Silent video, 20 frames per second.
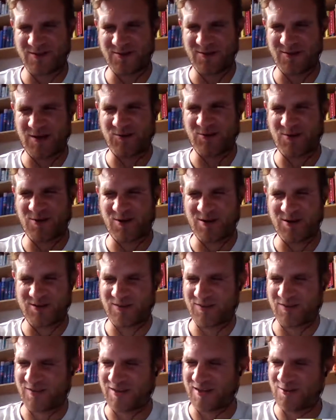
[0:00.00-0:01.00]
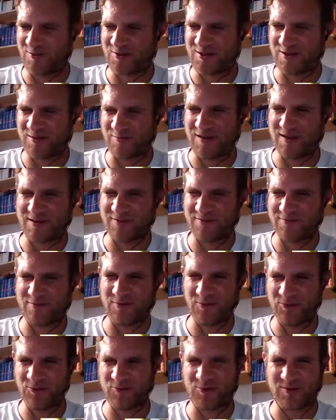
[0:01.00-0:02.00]
I don't know how to call it, the thing you can make a
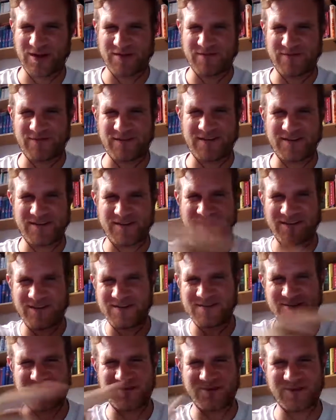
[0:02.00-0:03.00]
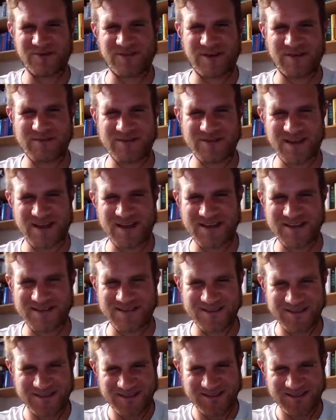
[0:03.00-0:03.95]
photograph and it leads you to a website.